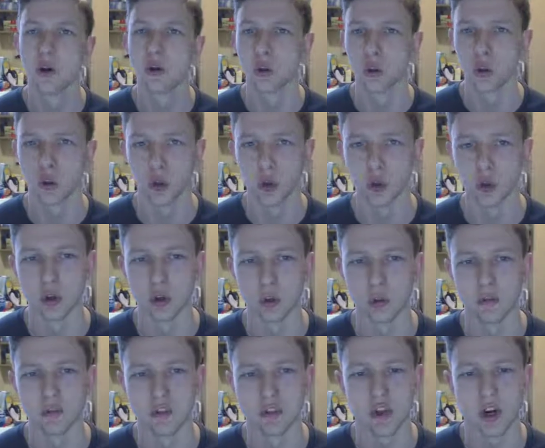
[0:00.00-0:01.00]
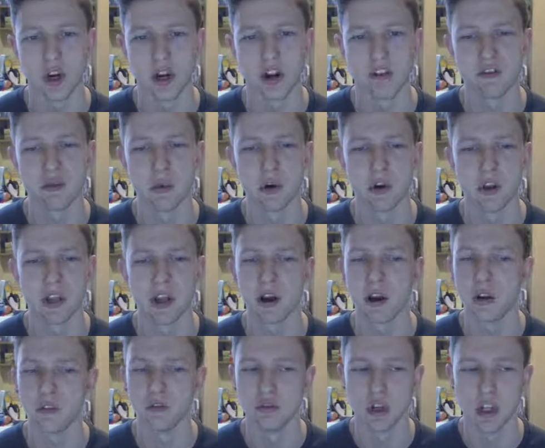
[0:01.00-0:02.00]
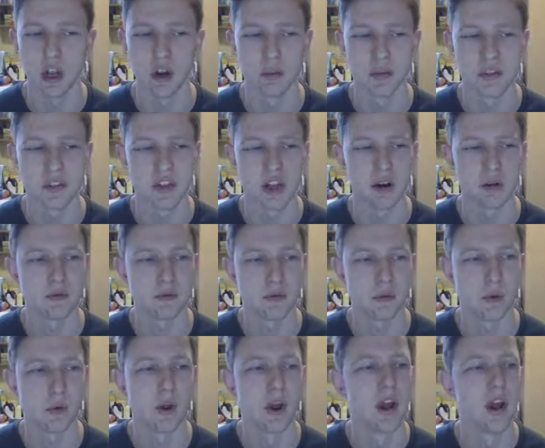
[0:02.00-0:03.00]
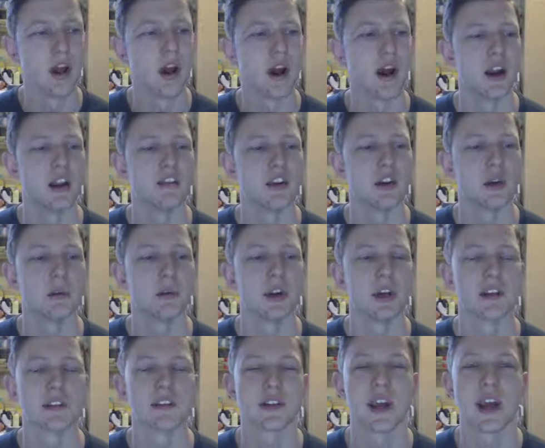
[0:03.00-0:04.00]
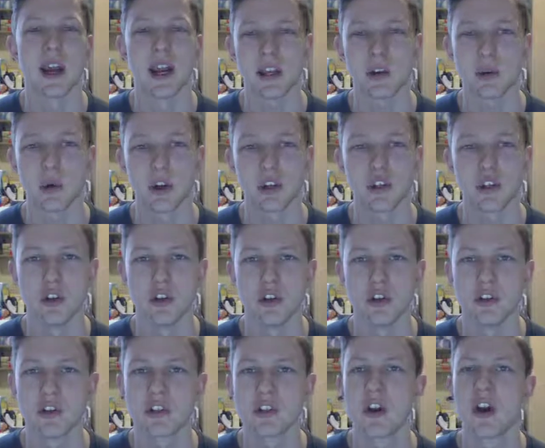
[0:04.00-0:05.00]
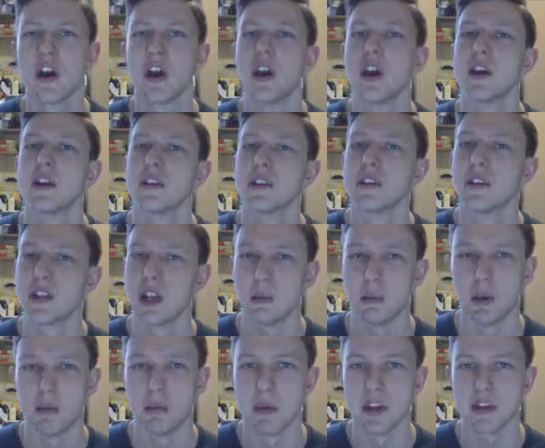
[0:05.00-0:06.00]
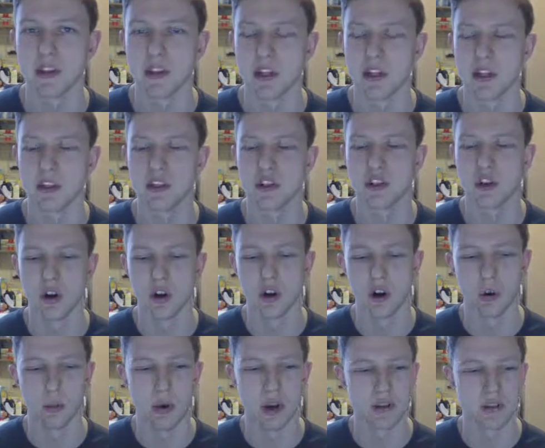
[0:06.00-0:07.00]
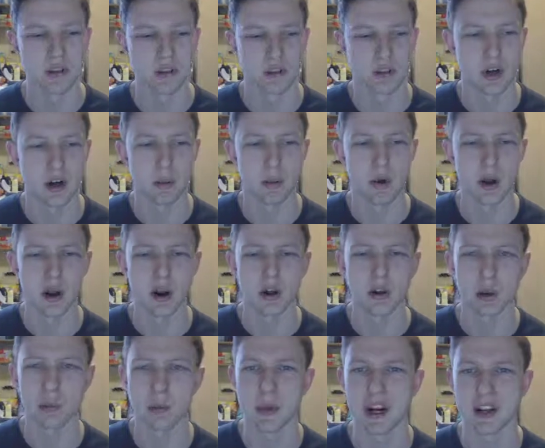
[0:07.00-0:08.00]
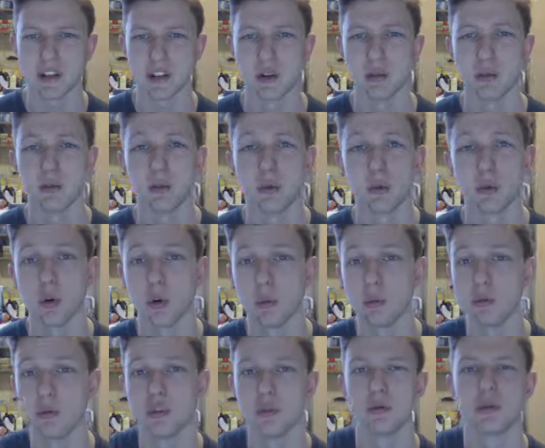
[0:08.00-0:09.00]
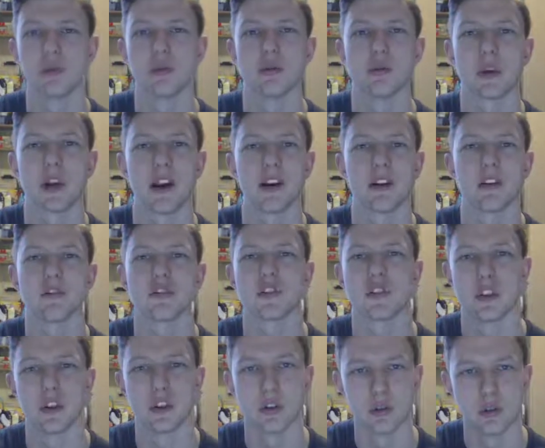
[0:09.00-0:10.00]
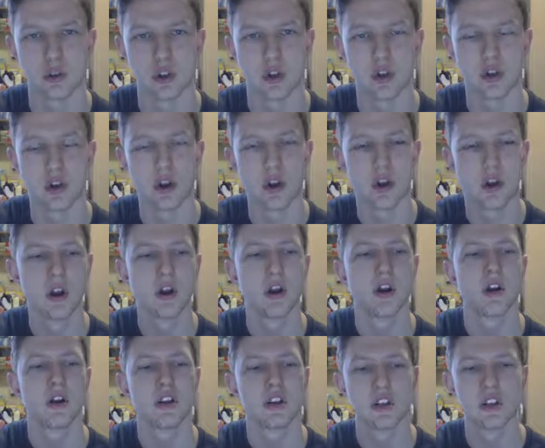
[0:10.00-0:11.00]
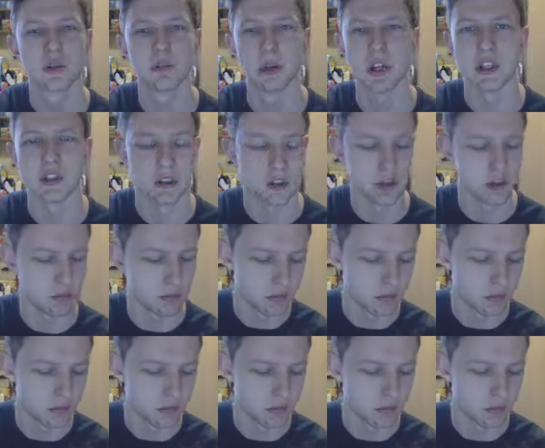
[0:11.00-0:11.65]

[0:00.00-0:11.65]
Good luck with your training, everybody. I really hope this is helpful, and if anybody has any questions, send me a message on my Instagram and I'll get back to you and we'll come to some kind of solution. Speak to you soon.